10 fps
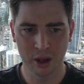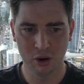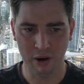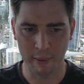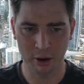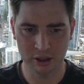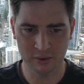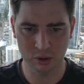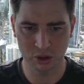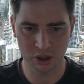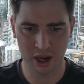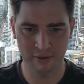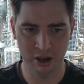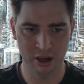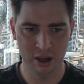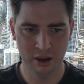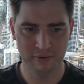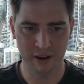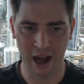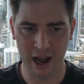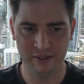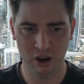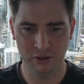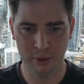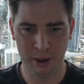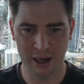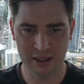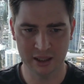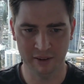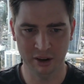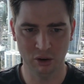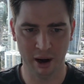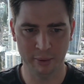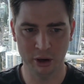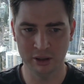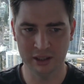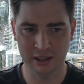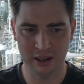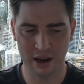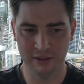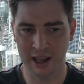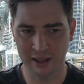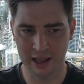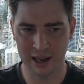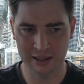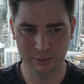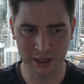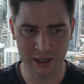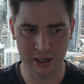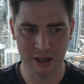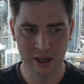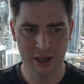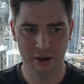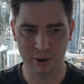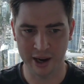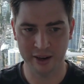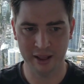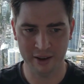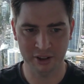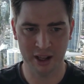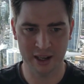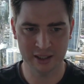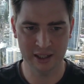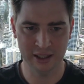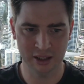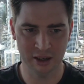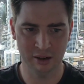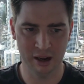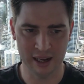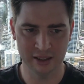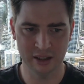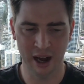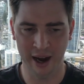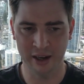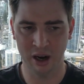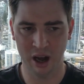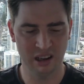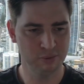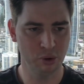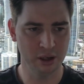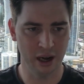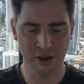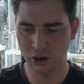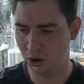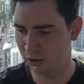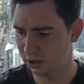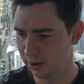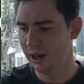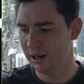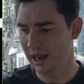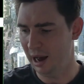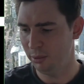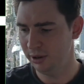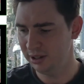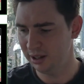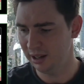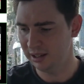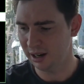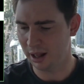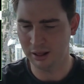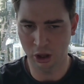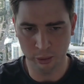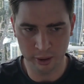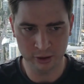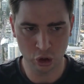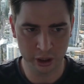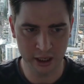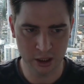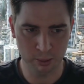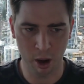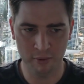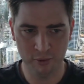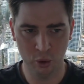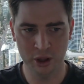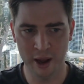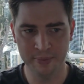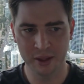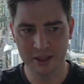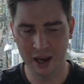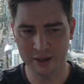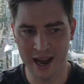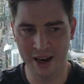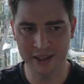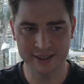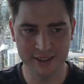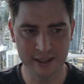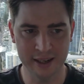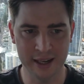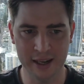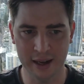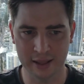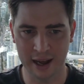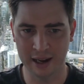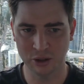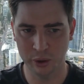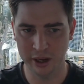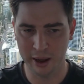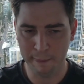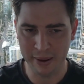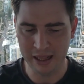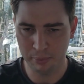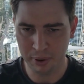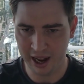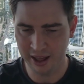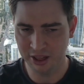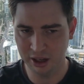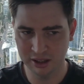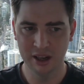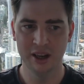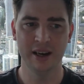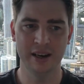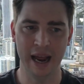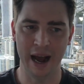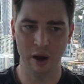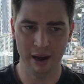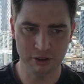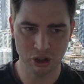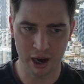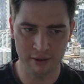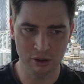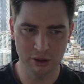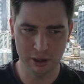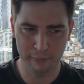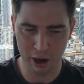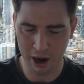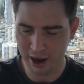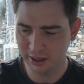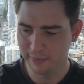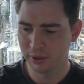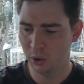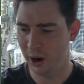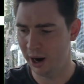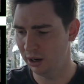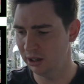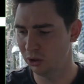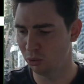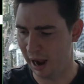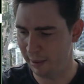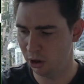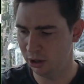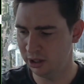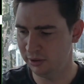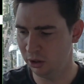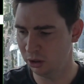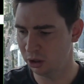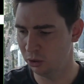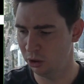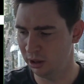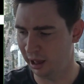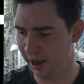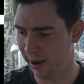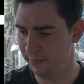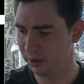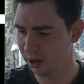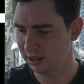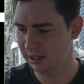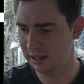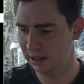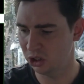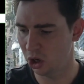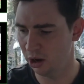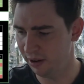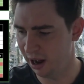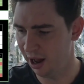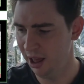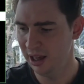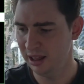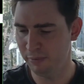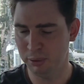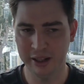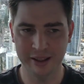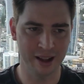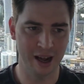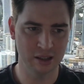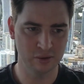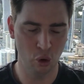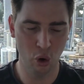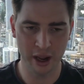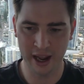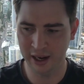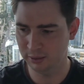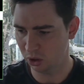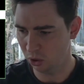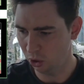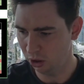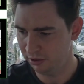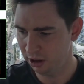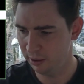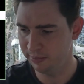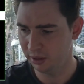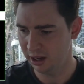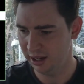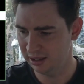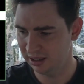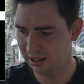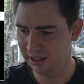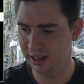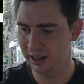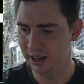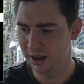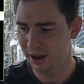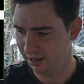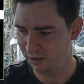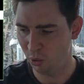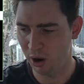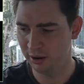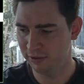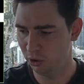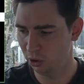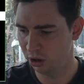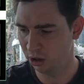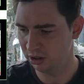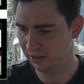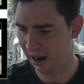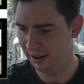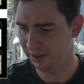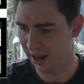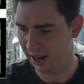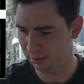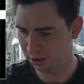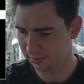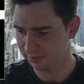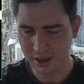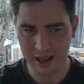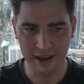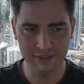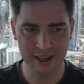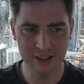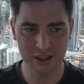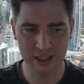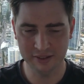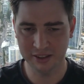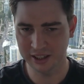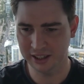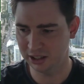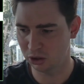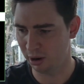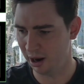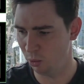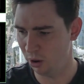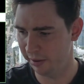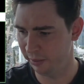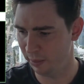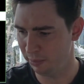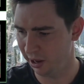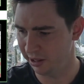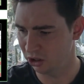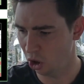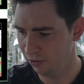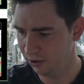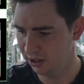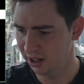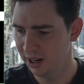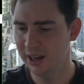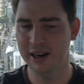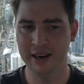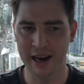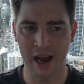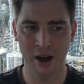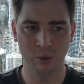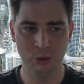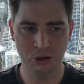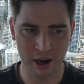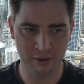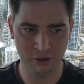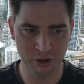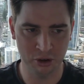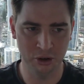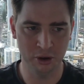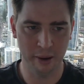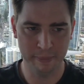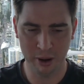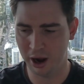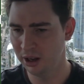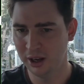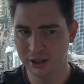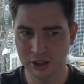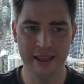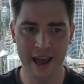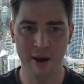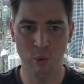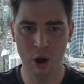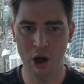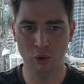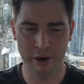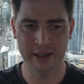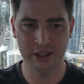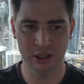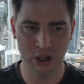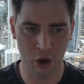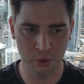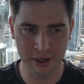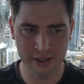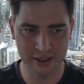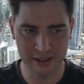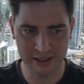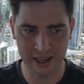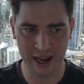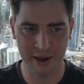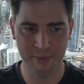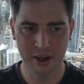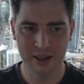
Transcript: Rabbitohs have also covered 5 of the past 7. Rabbitohs did cover that last meeting in round 11 last season as 9.5 point underdogs. Cowboys, it's a little bit of a tricky spot for them. They were down in Sydney last week, beat the Panthers, and now have to travel to Perth. Whereas the Rabbitohs, if you look through their season so far, they've played their last 4 games, all of them in Sydney. They've won 4 of those 5 games. Haven't had to leave Sydney since round 1 when playing the Dolphins. Now we'll travel to Perth. So they're well rested going into this game.